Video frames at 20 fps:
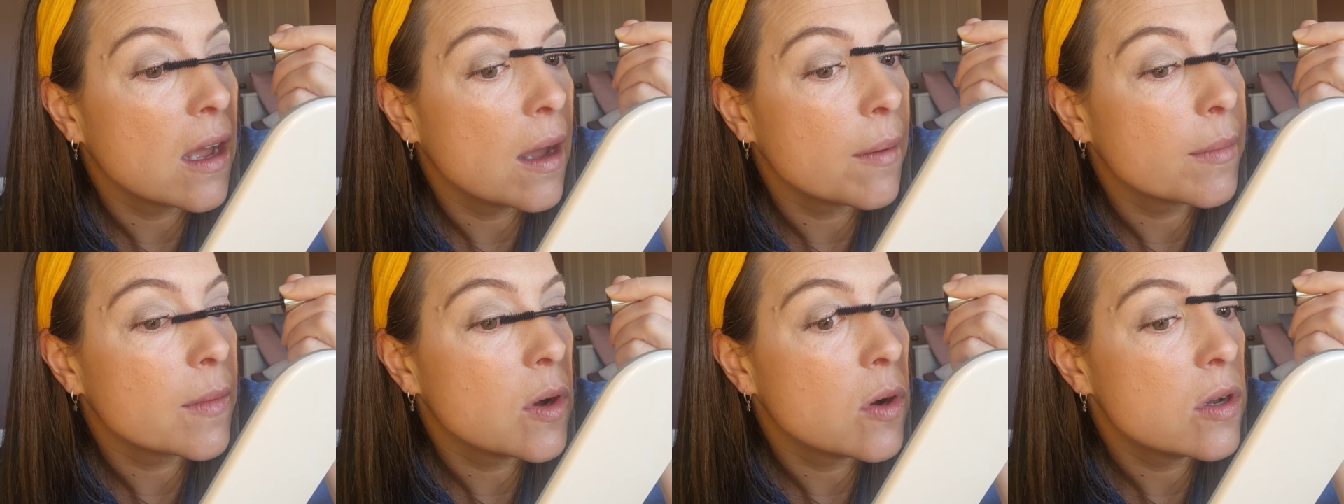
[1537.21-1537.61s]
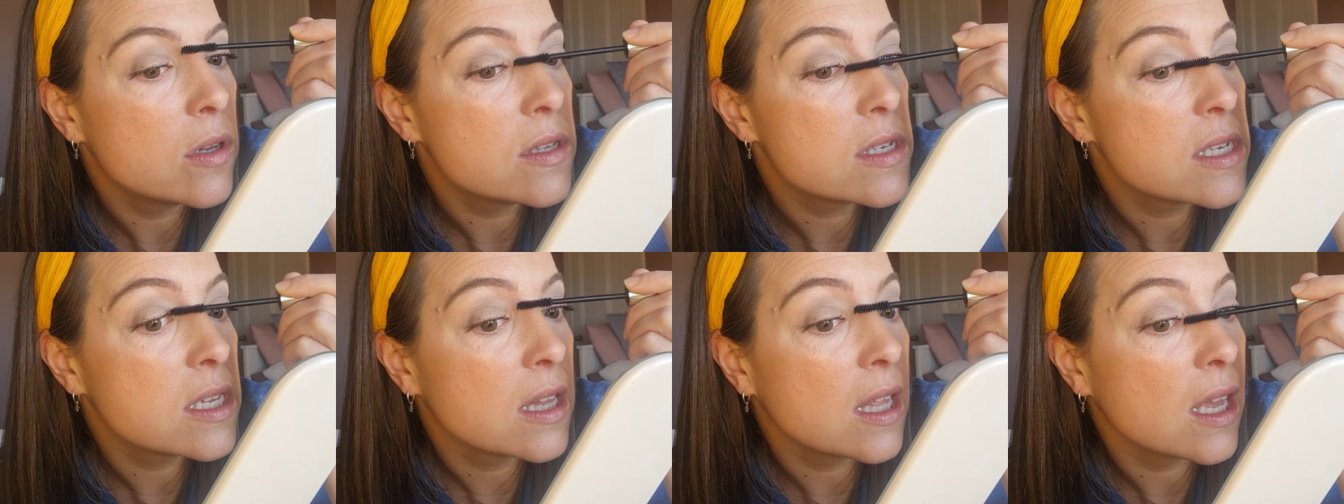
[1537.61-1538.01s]
I'm
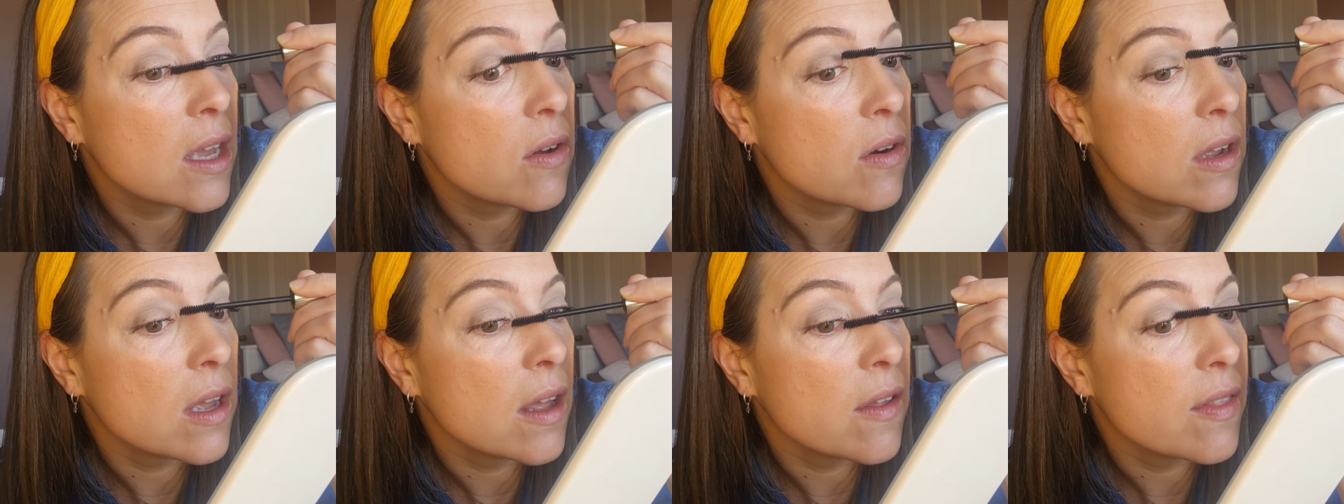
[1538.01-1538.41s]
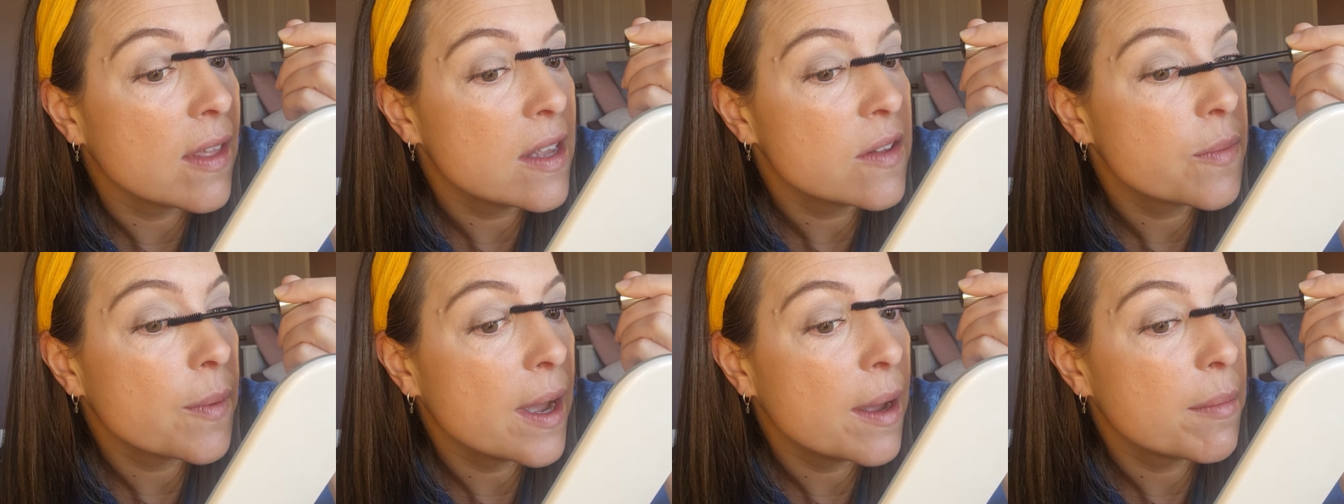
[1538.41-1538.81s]
constantly gonna,
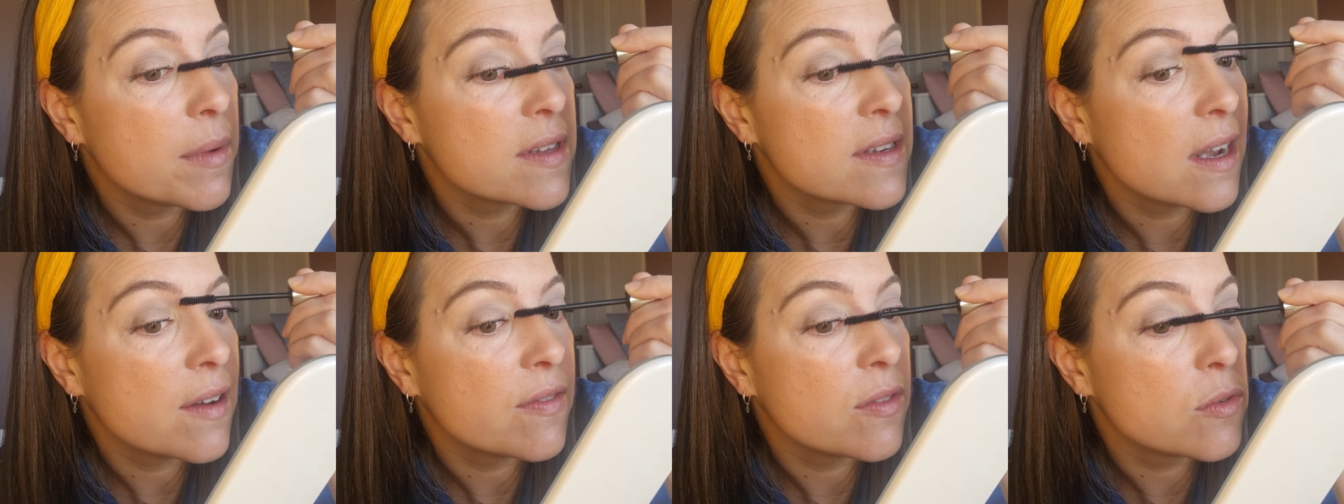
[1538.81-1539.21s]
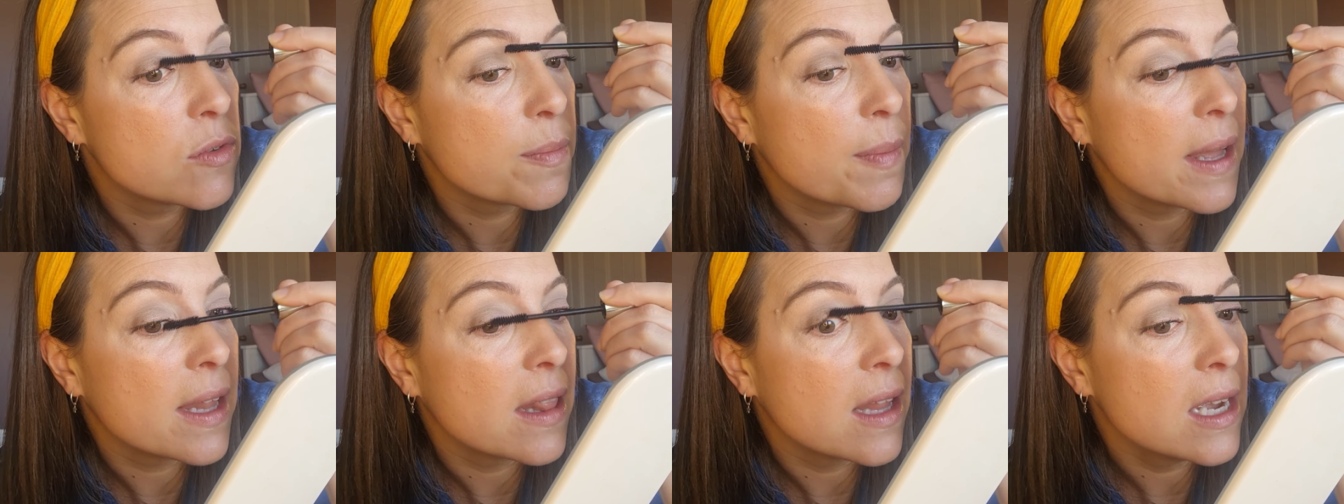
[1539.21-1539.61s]
that's why I must have those
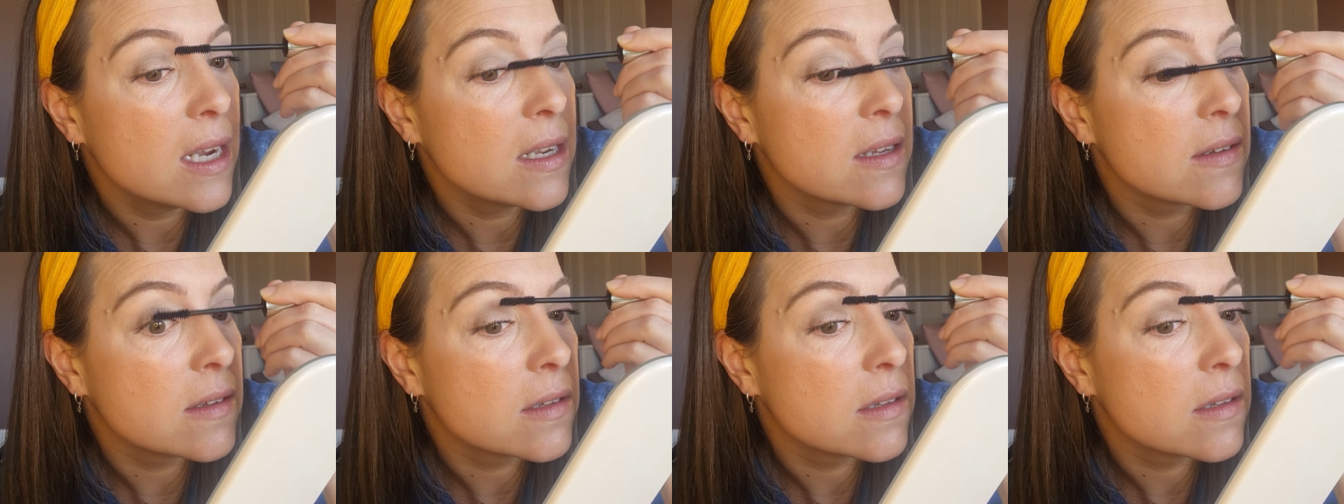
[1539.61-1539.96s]
bad lines.